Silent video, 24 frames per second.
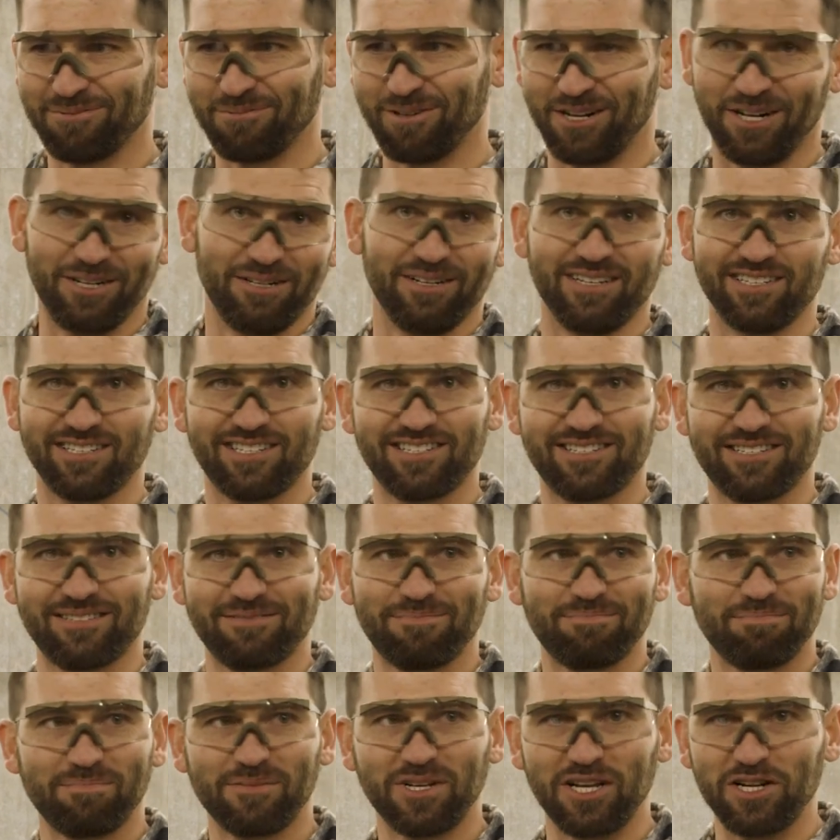well, it's
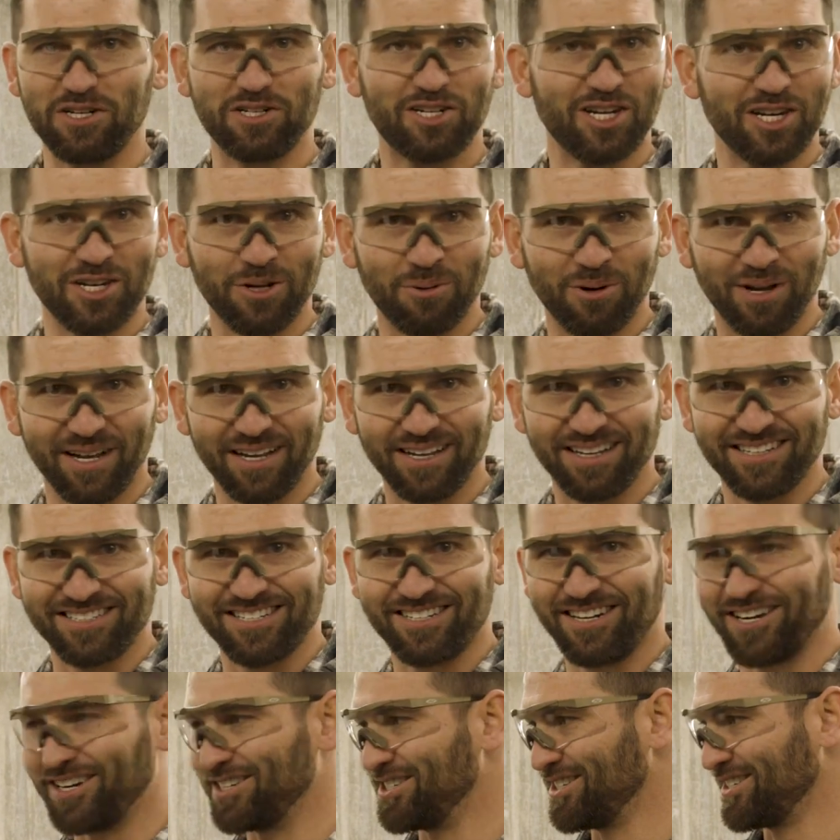continuing. It's
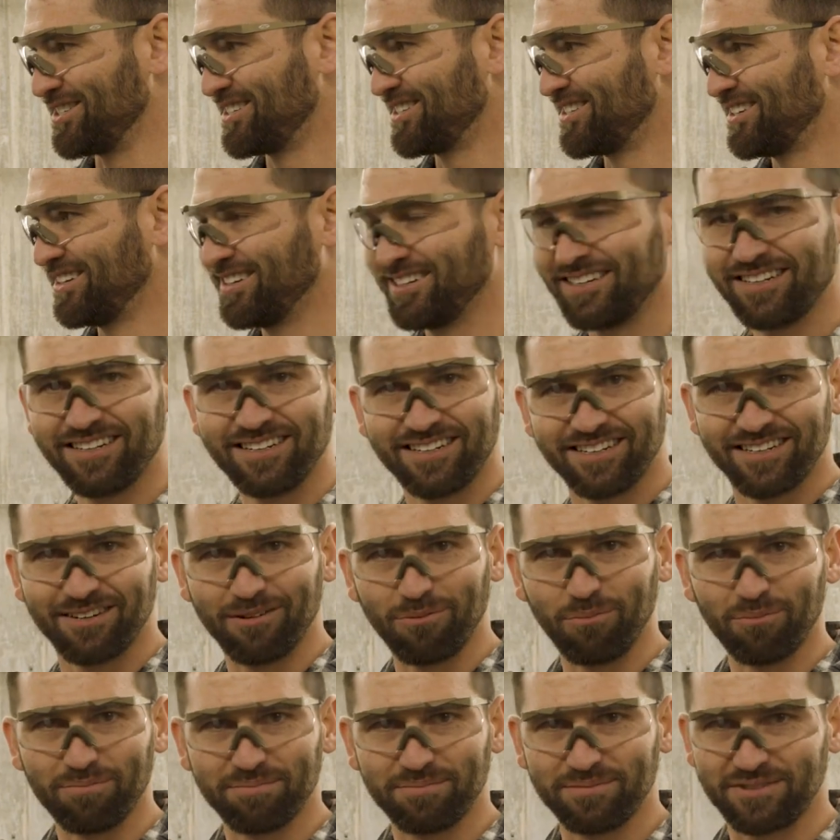not just
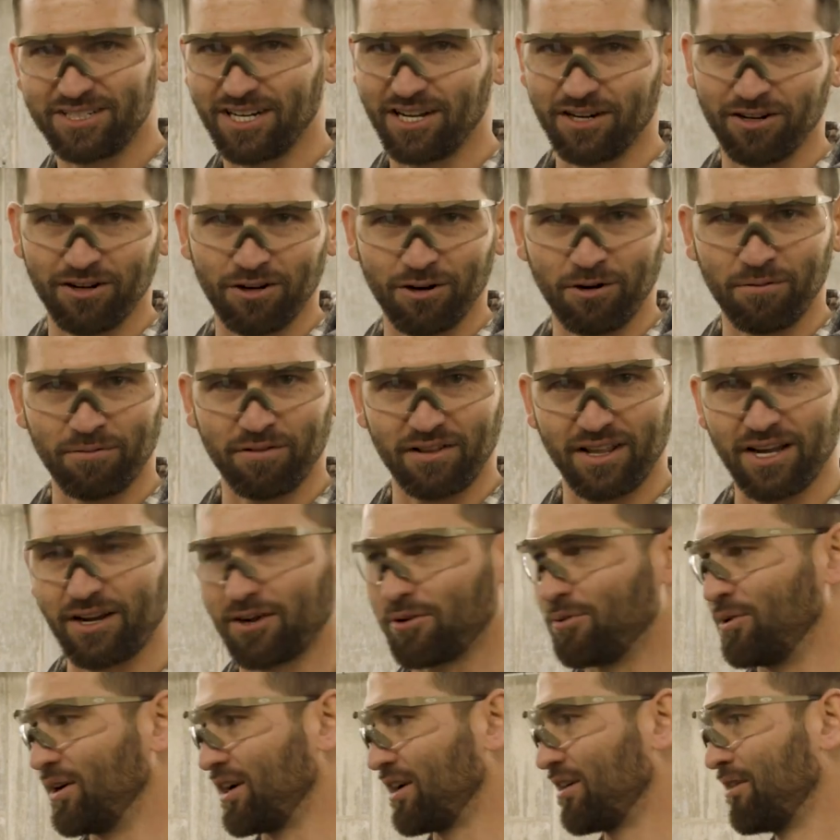done and over that
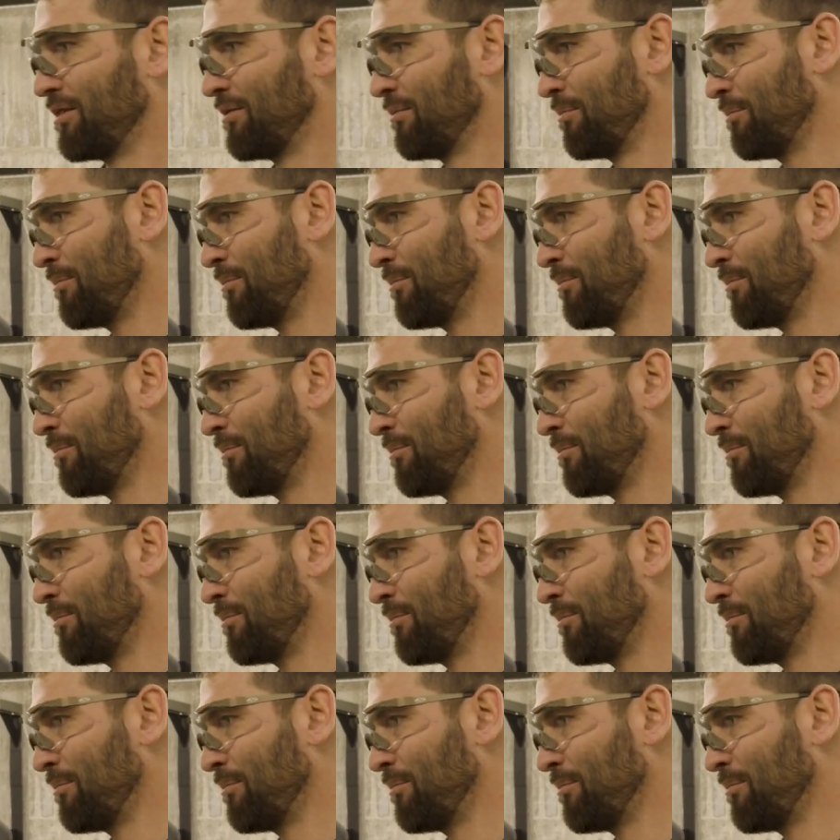quick.